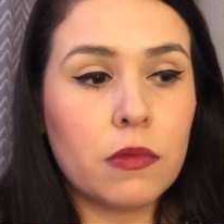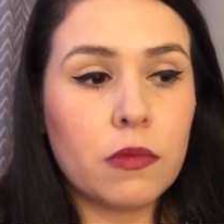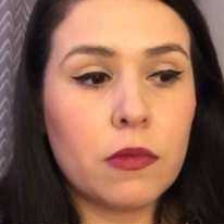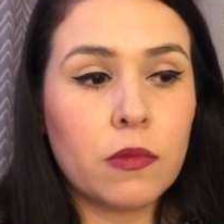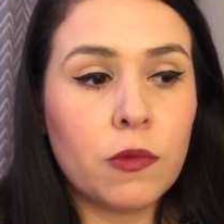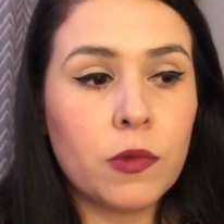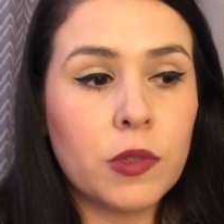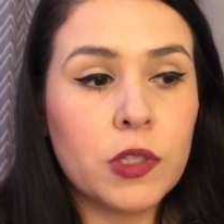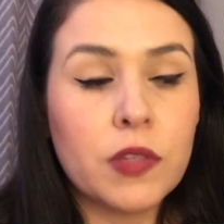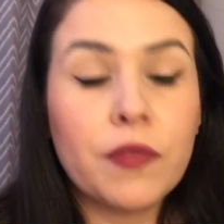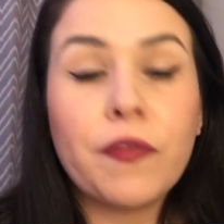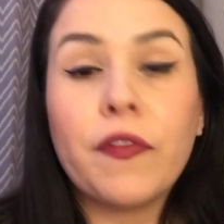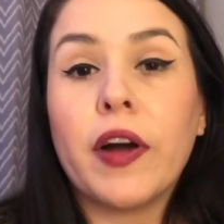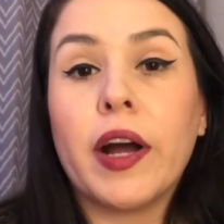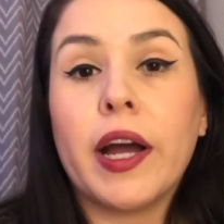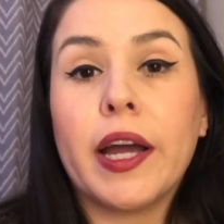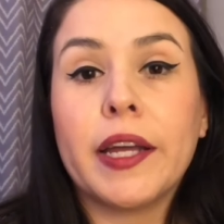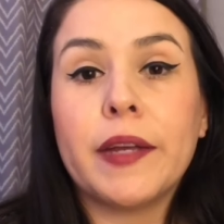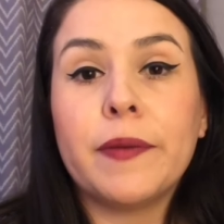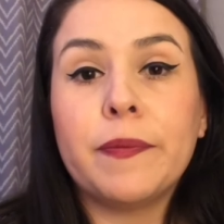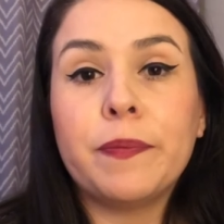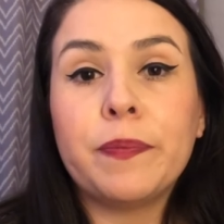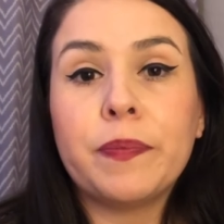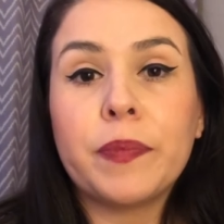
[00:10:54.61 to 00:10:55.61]
was
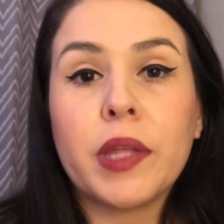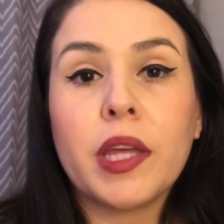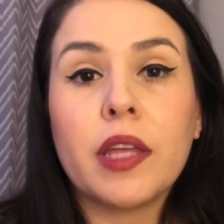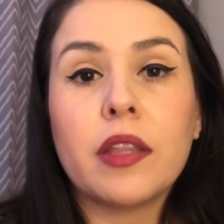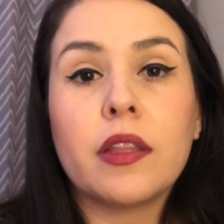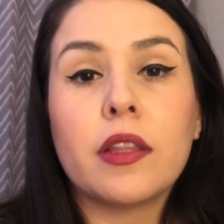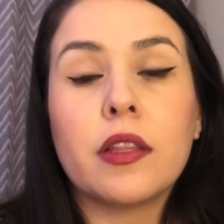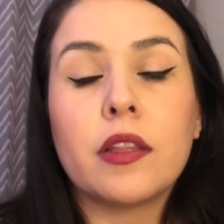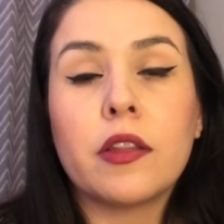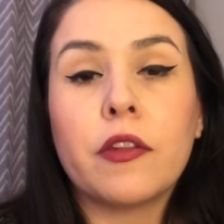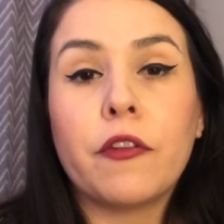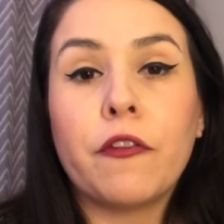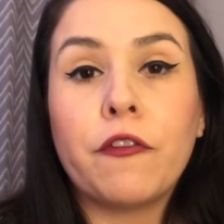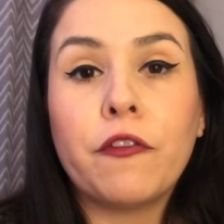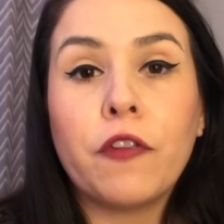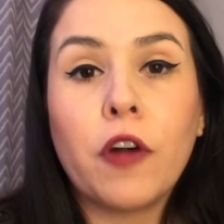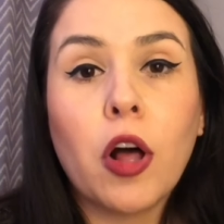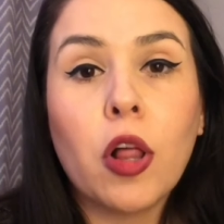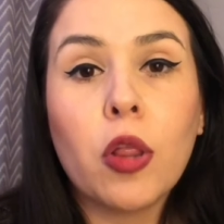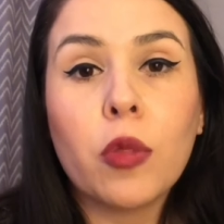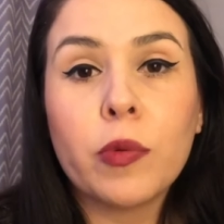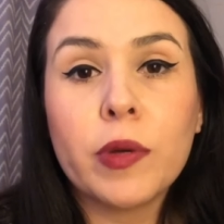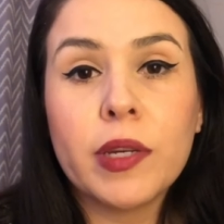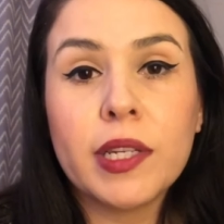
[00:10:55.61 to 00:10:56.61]
fine, and then the
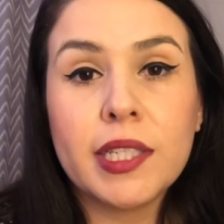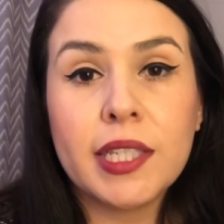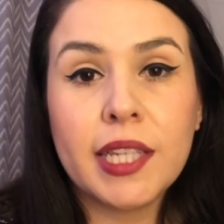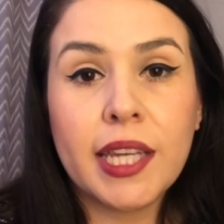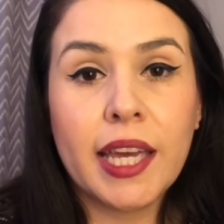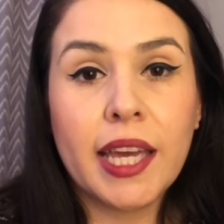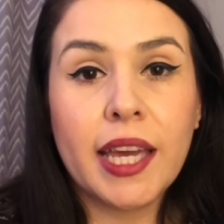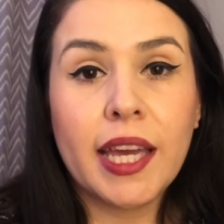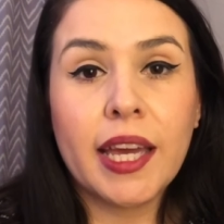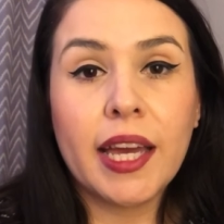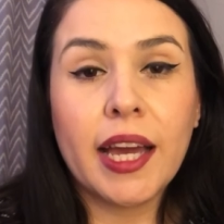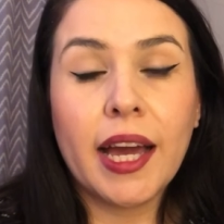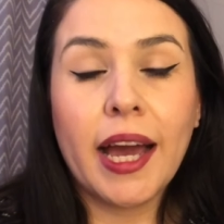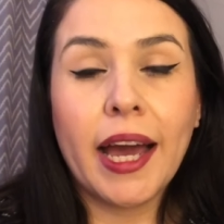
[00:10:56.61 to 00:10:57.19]
following day,